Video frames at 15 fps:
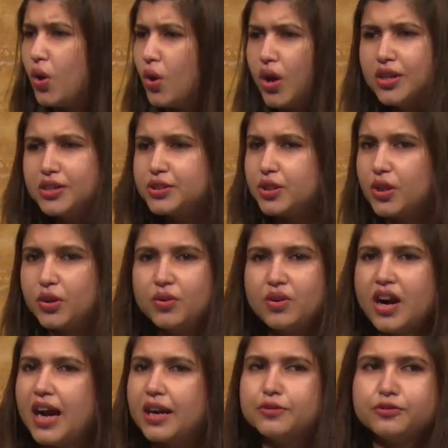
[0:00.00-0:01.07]

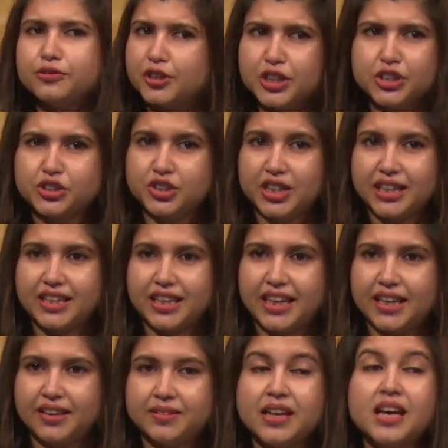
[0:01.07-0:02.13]
Also,
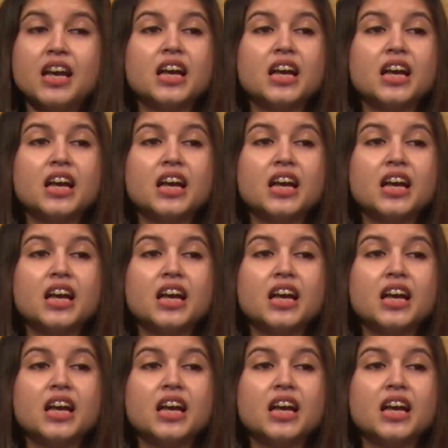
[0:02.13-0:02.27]
unfortunately,